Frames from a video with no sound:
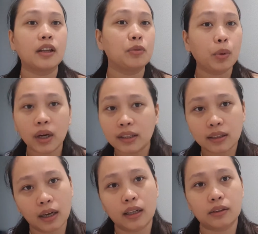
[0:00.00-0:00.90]
and we're
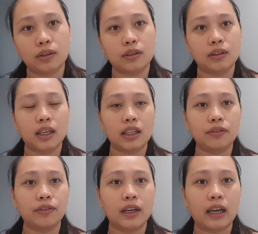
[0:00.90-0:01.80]
entitled to get
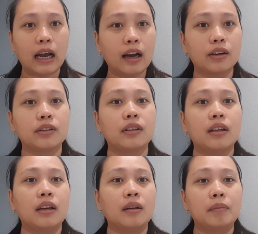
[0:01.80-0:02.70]
freaked out
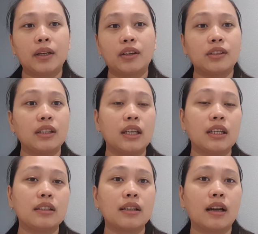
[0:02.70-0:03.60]
because
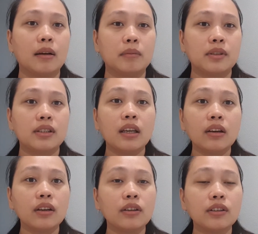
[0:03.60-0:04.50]
it's
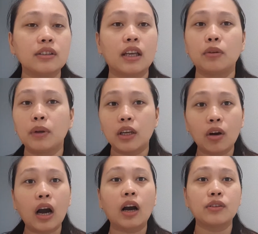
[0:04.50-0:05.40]
serious, and we
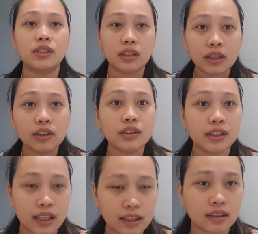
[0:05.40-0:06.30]
know how
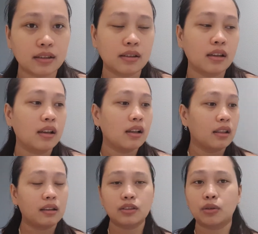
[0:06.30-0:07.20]
seriousness
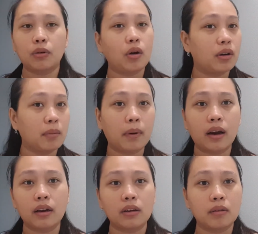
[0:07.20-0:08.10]
this
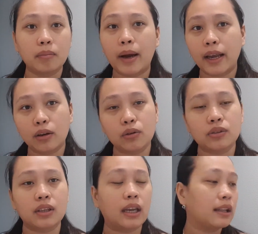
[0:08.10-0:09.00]

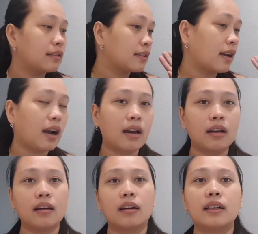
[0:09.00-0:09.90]
coronavirus
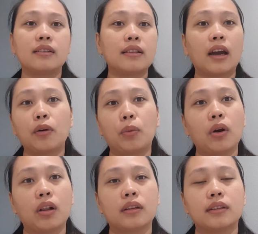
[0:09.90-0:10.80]
entire
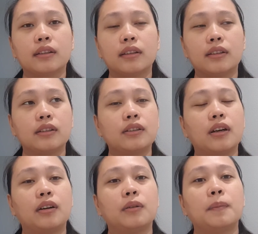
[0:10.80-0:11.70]
world.
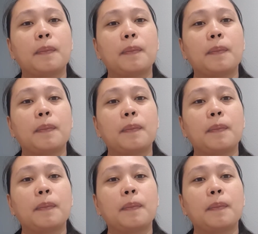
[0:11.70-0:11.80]
So